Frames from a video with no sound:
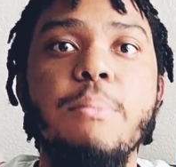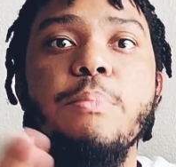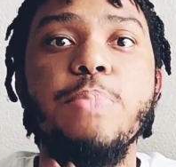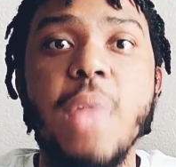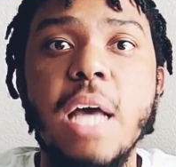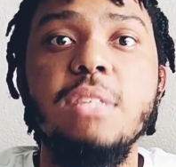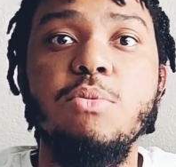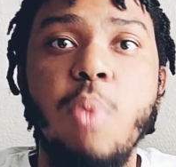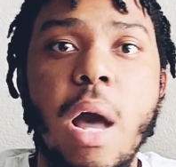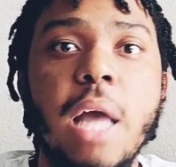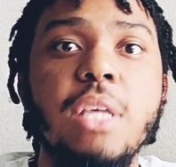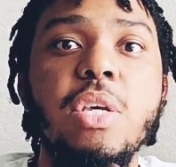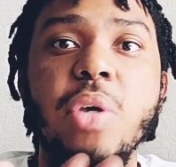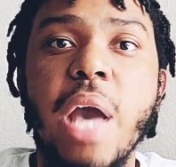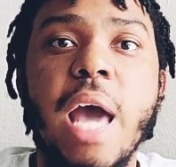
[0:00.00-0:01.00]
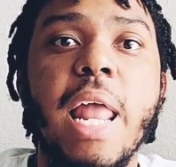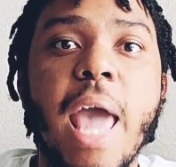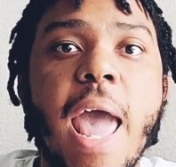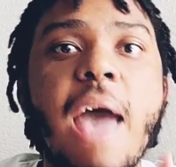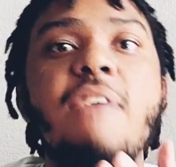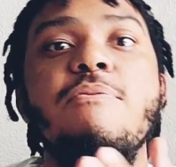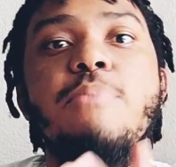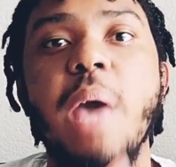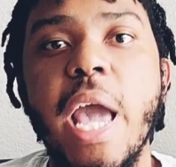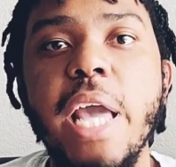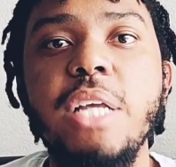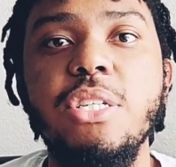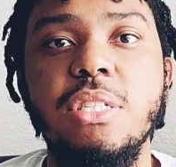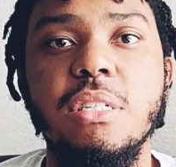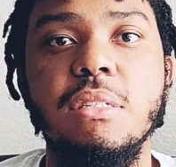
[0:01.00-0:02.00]
That's why you got to have
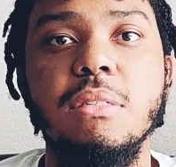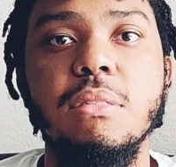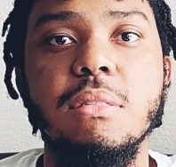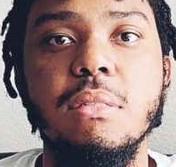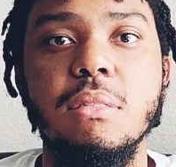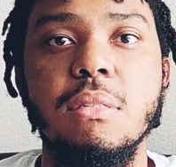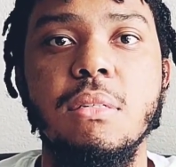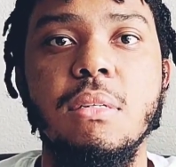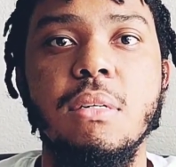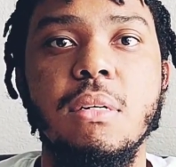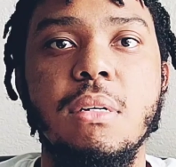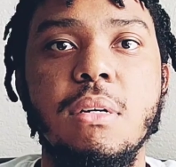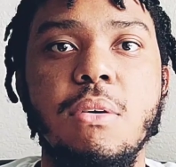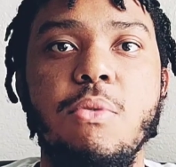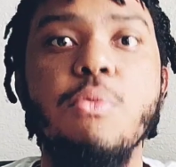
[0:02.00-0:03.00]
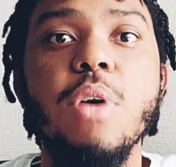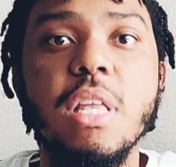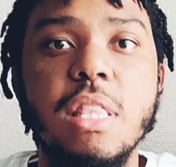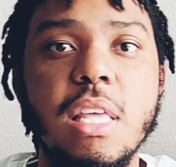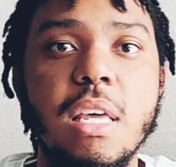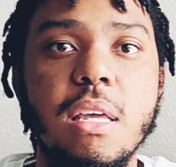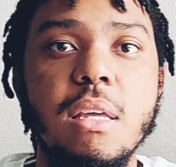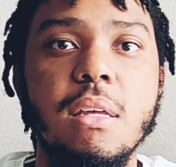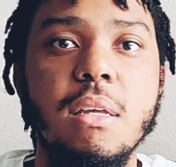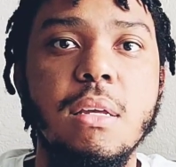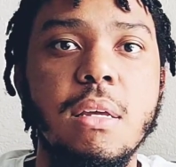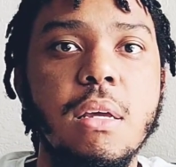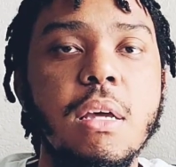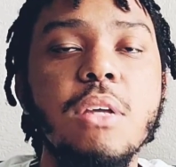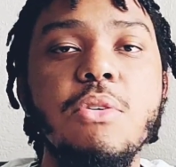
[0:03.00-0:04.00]
patience with it.
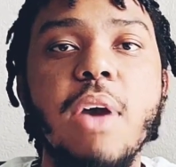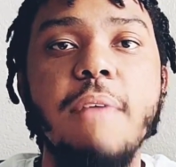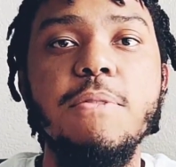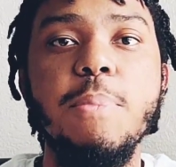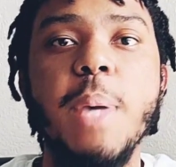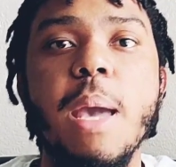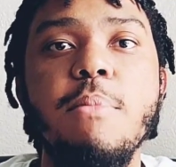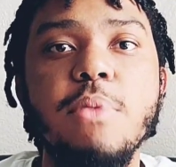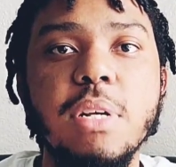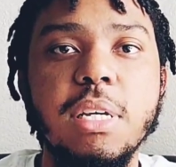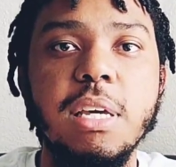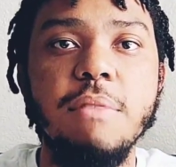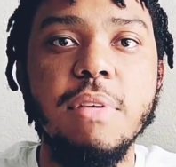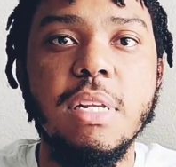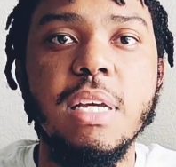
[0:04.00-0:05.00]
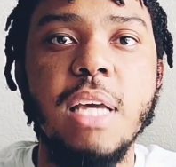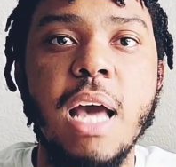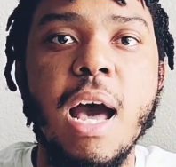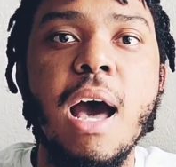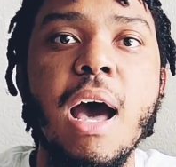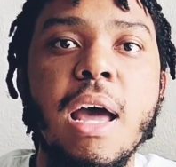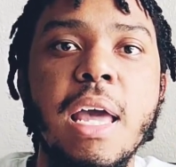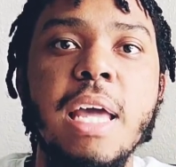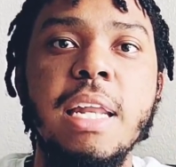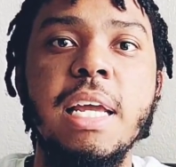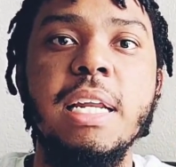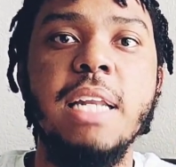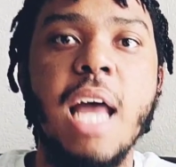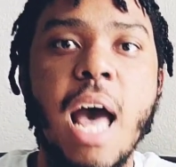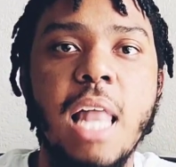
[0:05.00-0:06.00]
You have to be able to give it to God and
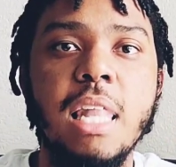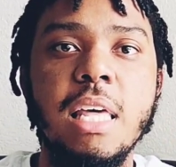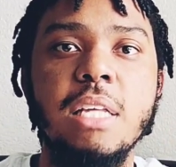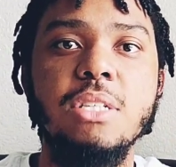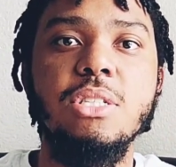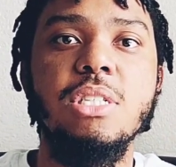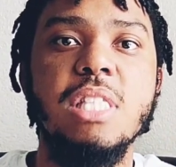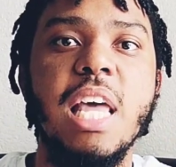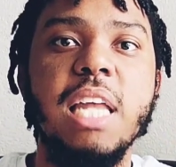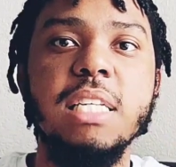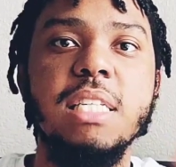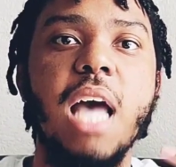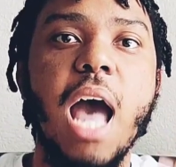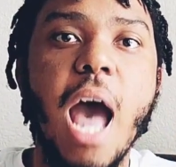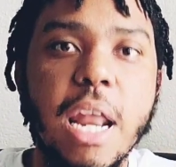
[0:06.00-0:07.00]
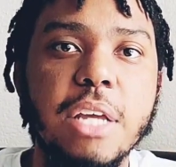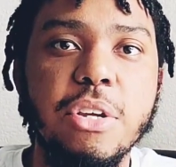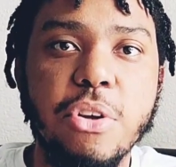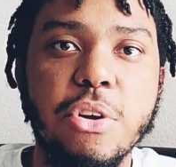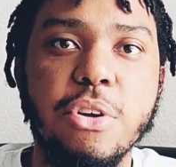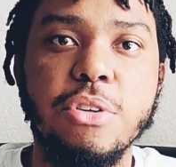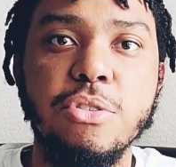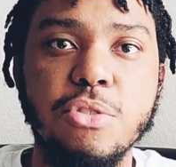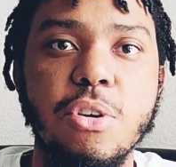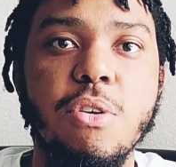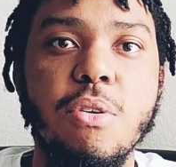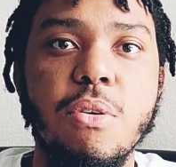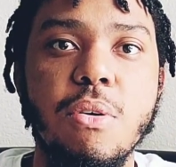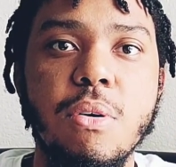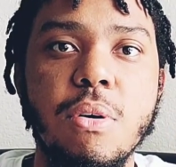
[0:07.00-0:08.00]
acknowledge that it's out of your control.
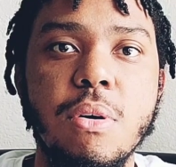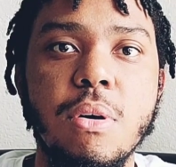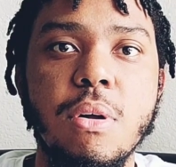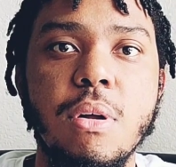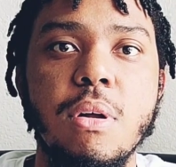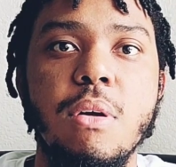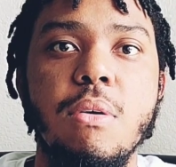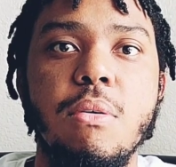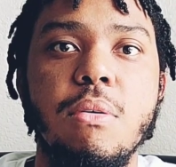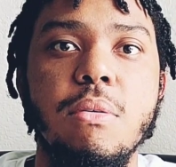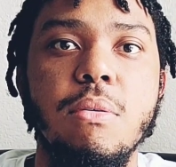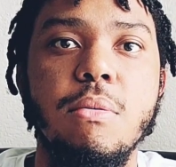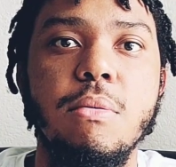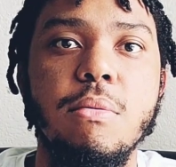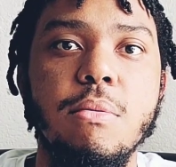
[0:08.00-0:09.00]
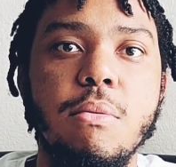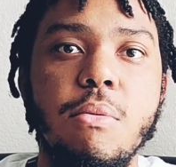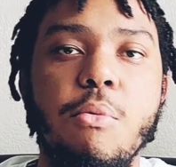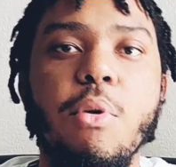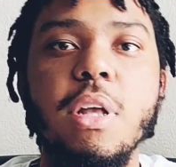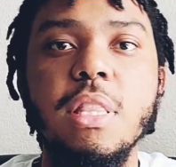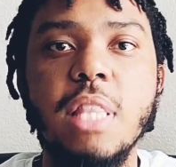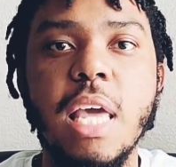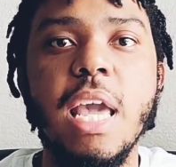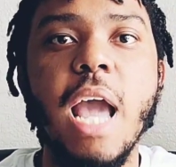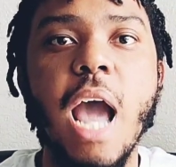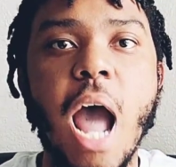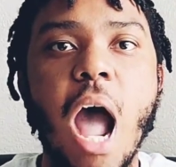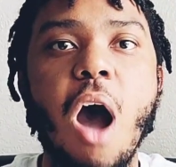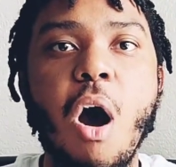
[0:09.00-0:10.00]
One thing
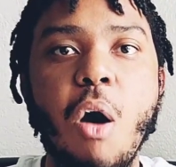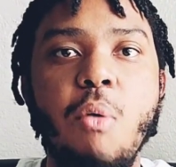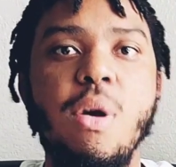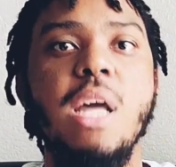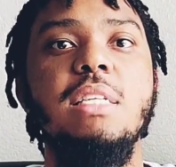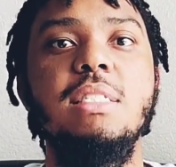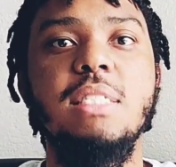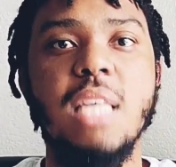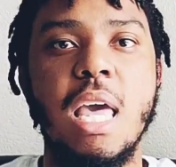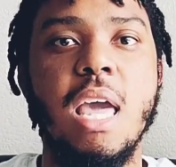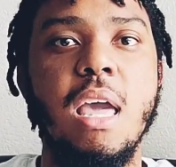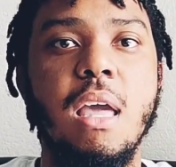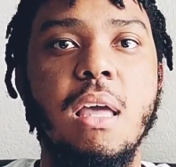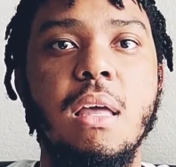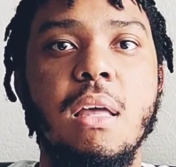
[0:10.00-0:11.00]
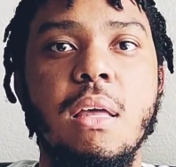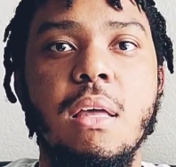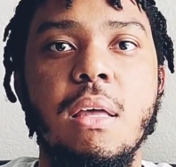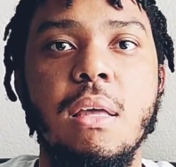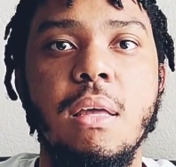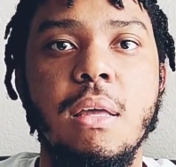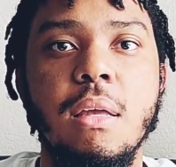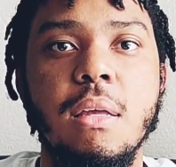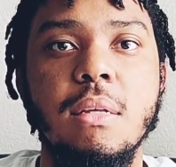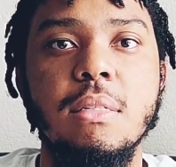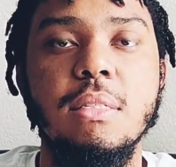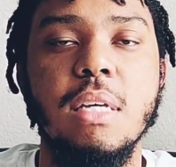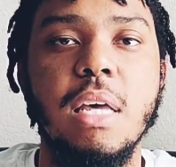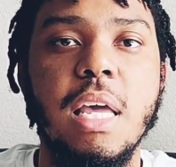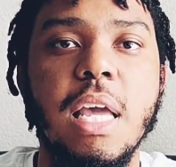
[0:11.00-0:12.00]
I always say
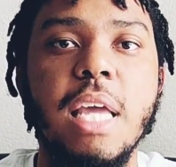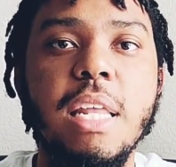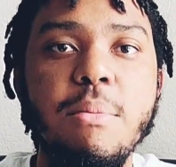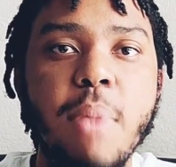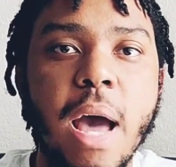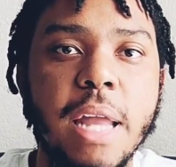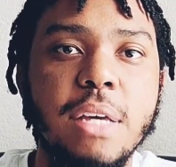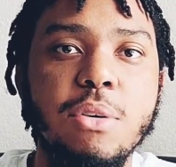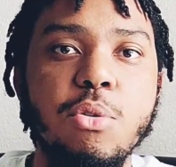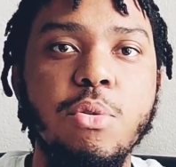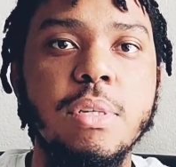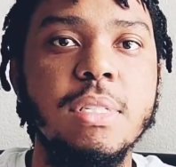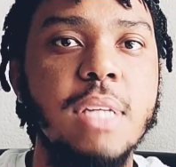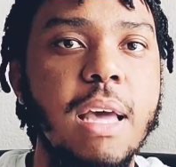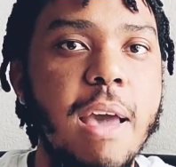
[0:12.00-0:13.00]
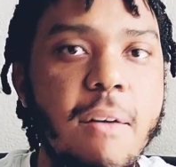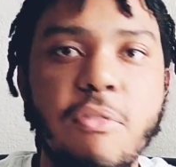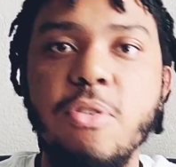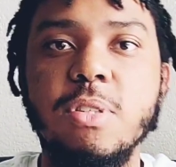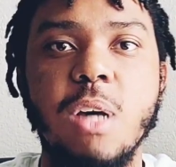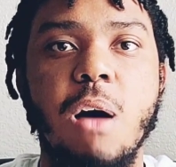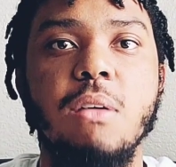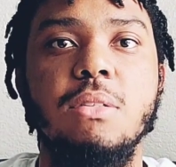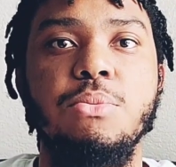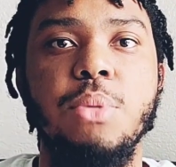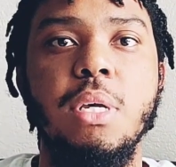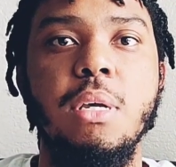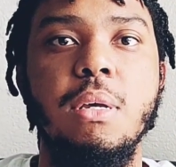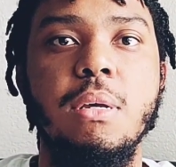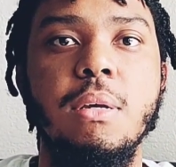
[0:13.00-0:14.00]
to anybody who has ever talked to me,